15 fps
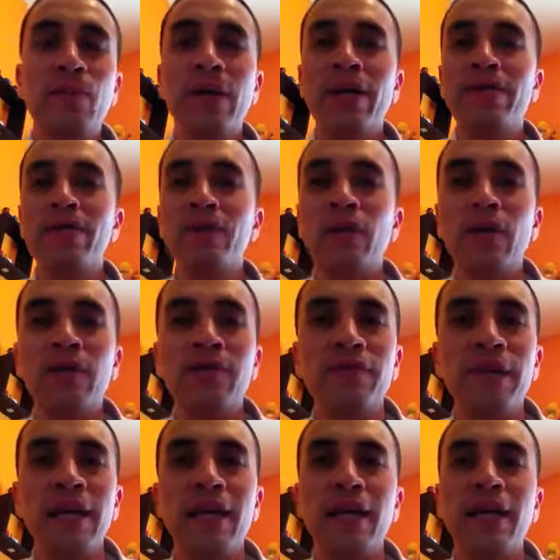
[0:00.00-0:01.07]
Brave Star
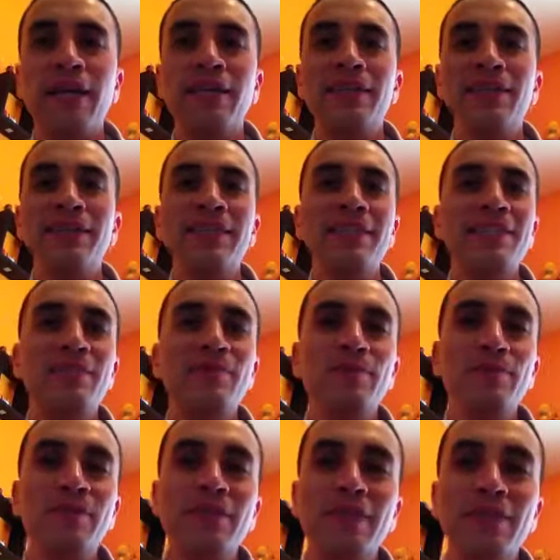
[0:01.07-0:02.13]
fan, Teenage
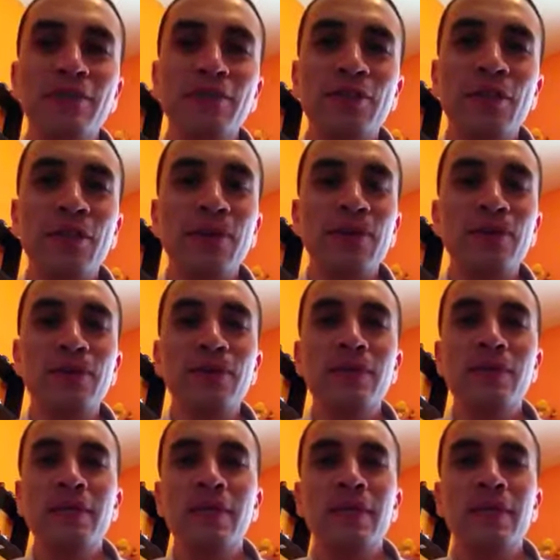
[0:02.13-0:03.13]
Mutant Ninja Turtles,